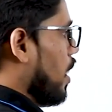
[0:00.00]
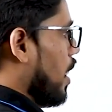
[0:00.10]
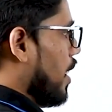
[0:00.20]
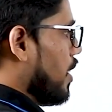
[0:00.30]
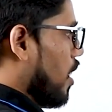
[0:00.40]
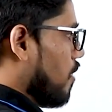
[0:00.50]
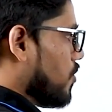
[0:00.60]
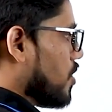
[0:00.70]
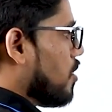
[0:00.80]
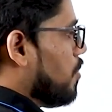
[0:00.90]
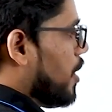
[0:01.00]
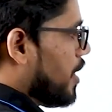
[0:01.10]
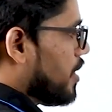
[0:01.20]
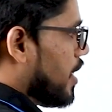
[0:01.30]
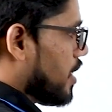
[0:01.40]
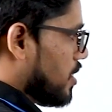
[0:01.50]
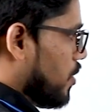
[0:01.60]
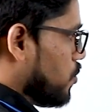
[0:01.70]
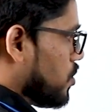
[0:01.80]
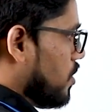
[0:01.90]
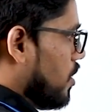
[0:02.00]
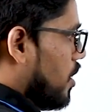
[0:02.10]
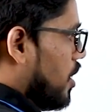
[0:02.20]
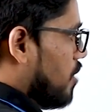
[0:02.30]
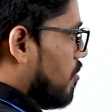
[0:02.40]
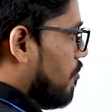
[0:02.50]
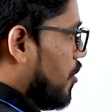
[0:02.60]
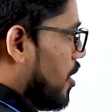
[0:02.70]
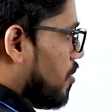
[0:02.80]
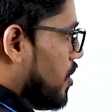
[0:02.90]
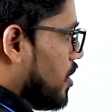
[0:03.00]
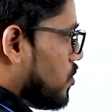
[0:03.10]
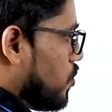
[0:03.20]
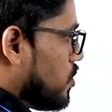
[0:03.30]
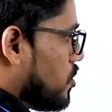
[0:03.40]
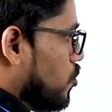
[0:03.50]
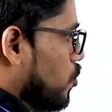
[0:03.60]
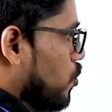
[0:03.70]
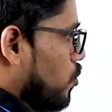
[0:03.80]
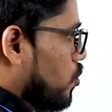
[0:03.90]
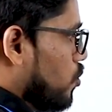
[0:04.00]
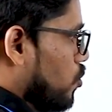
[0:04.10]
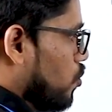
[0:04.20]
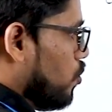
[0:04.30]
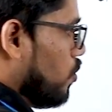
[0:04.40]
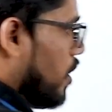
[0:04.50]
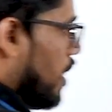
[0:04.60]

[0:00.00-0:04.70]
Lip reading: and after completing the execution, it will free up the resource 2, 2